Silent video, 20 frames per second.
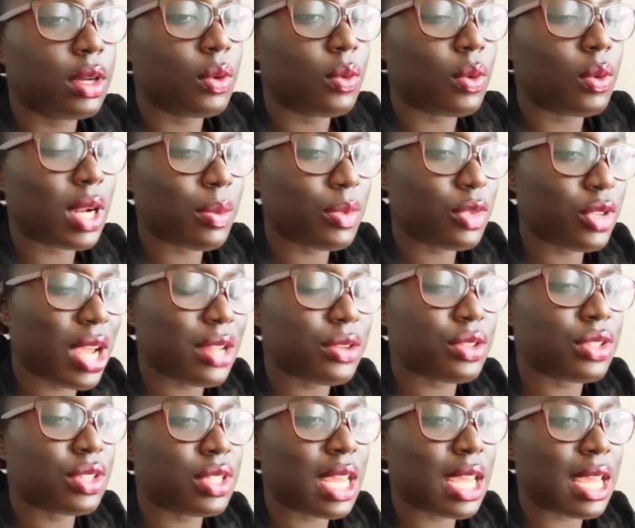What I'm trying
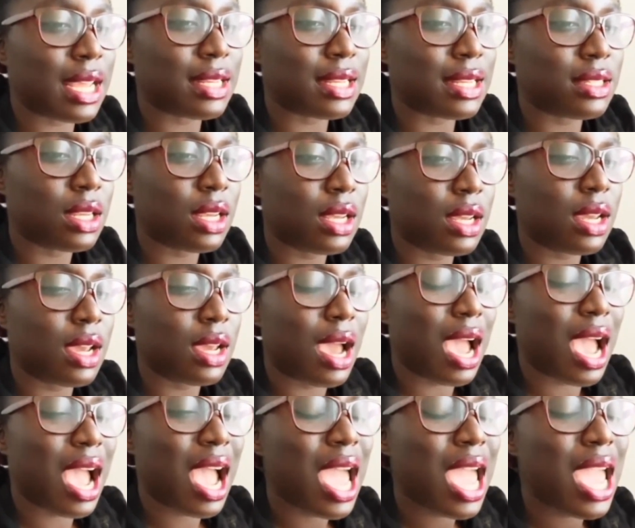to say is,
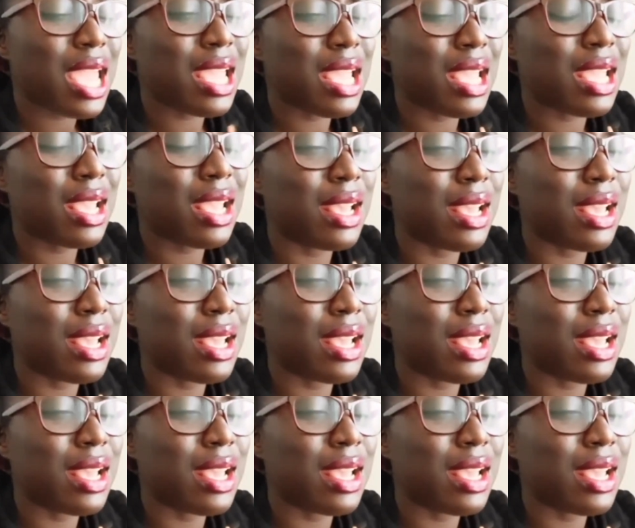I